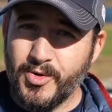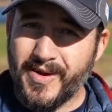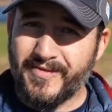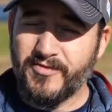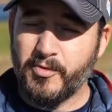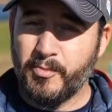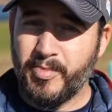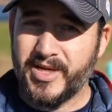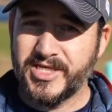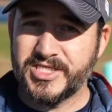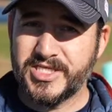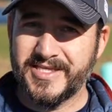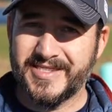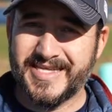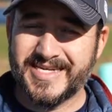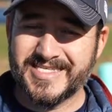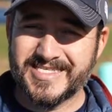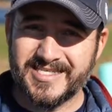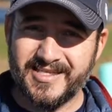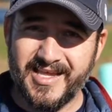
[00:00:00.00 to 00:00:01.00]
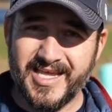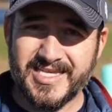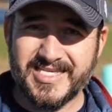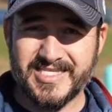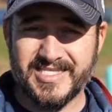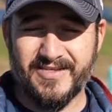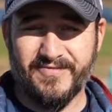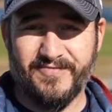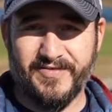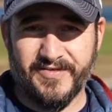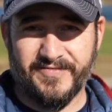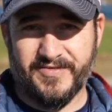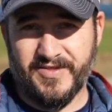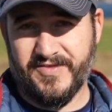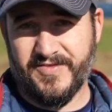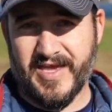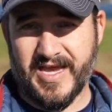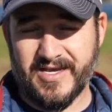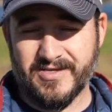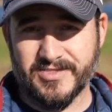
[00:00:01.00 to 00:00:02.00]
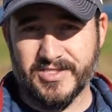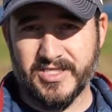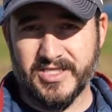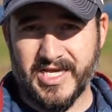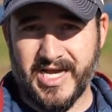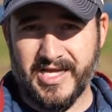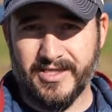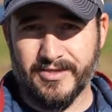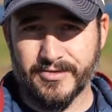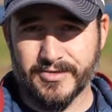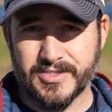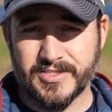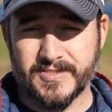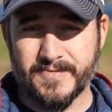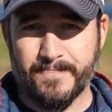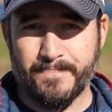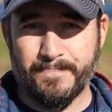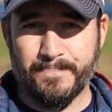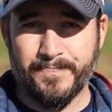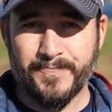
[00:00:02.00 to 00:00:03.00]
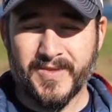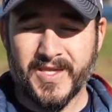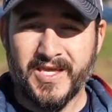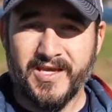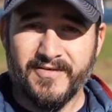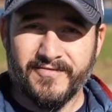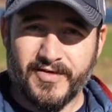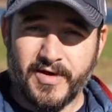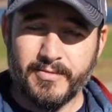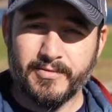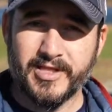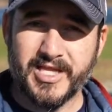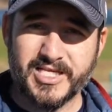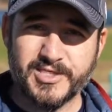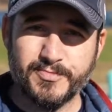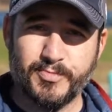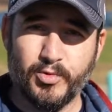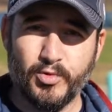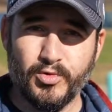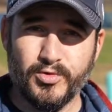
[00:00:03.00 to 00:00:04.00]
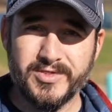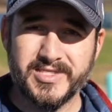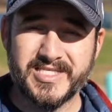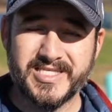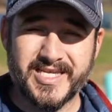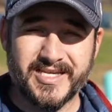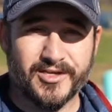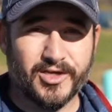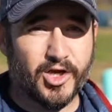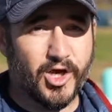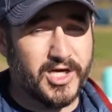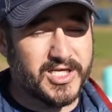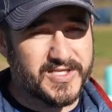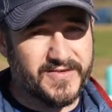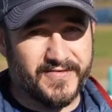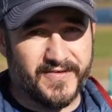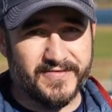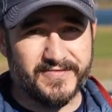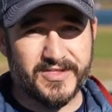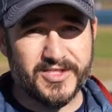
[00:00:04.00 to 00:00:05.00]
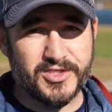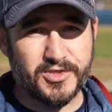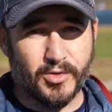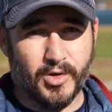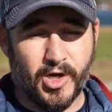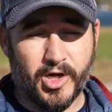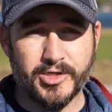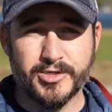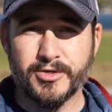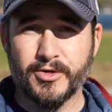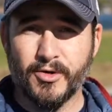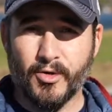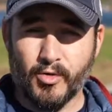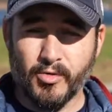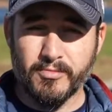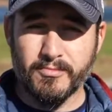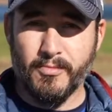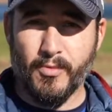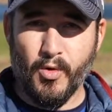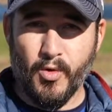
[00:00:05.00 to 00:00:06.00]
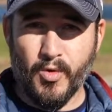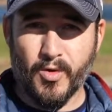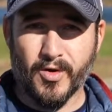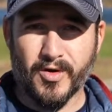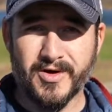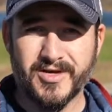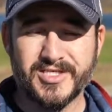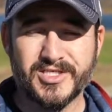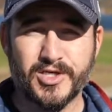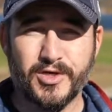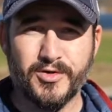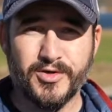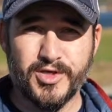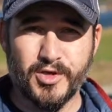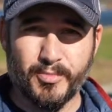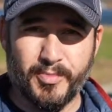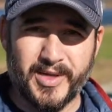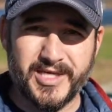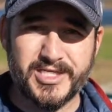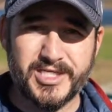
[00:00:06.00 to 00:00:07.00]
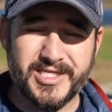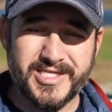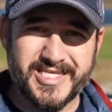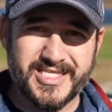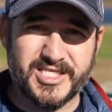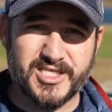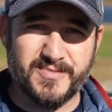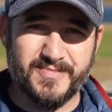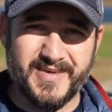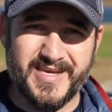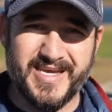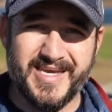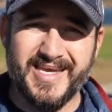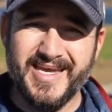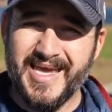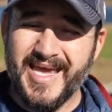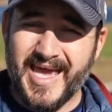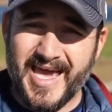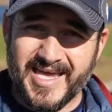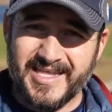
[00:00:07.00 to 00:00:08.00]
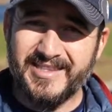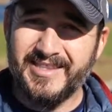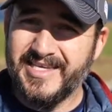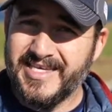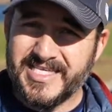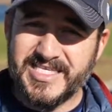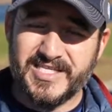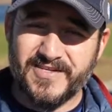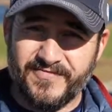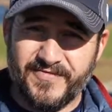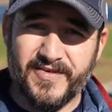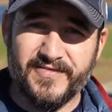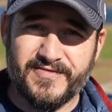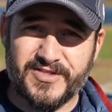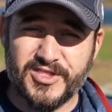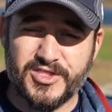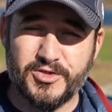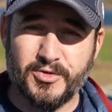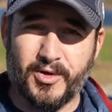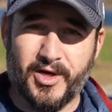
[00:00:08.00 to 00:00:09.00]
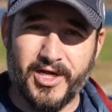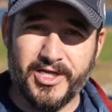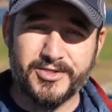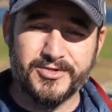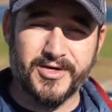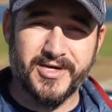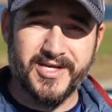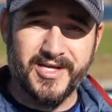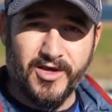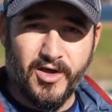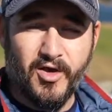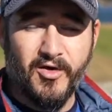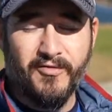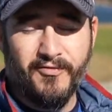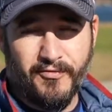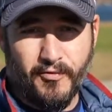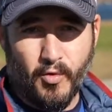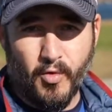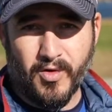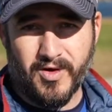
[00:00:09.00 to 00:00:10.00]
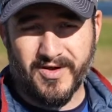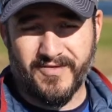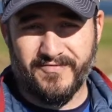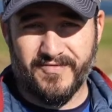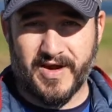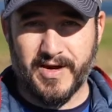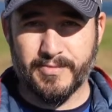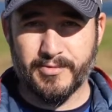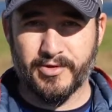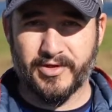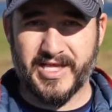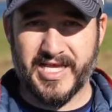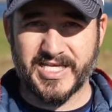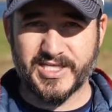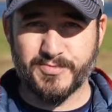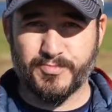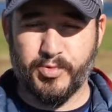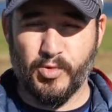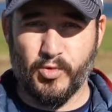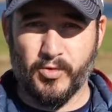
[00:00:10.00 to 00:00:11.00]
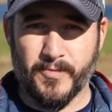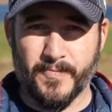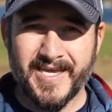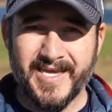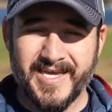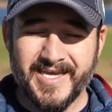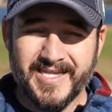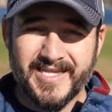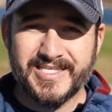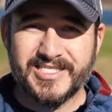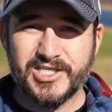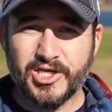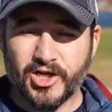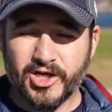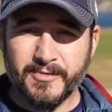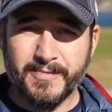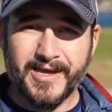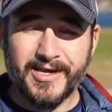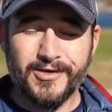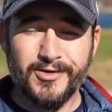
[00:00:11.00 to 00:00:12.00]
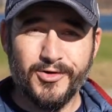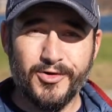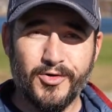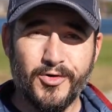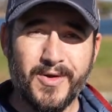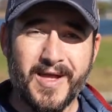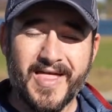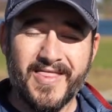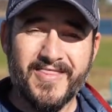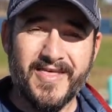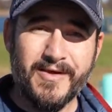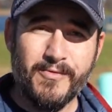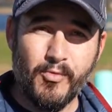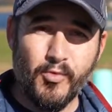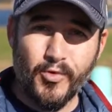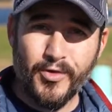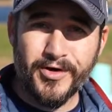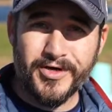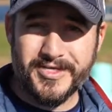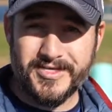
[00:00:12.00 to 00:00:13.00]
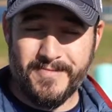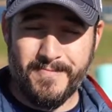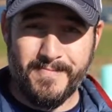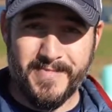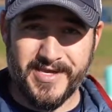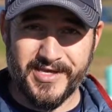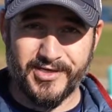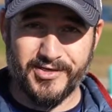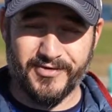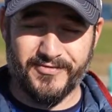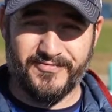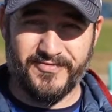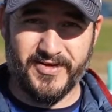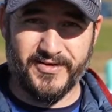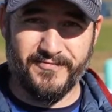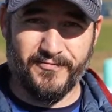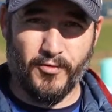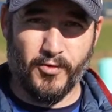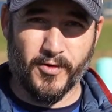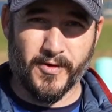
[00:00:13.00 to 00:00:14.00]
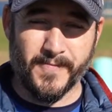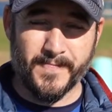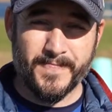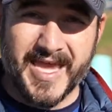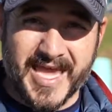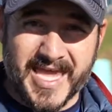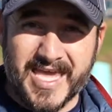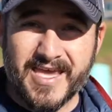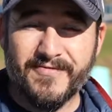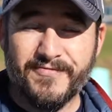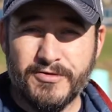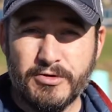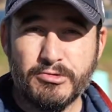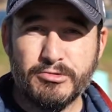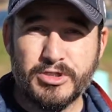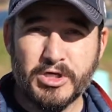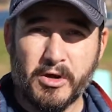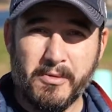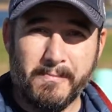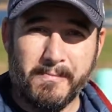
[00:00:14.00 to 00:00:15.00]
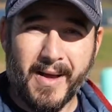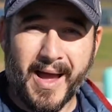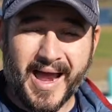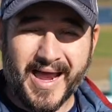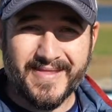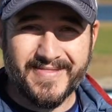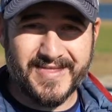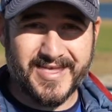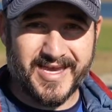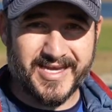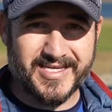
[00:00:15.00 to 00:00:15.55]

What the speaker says: have a budget that is less than $50,000. Fiberglass pools tend to cost $50 to $100 or more, so your budget needs to be at least $50 to $100 for a fiberglass pool. Let's talk about who they would be a good fit for. If you don't mind the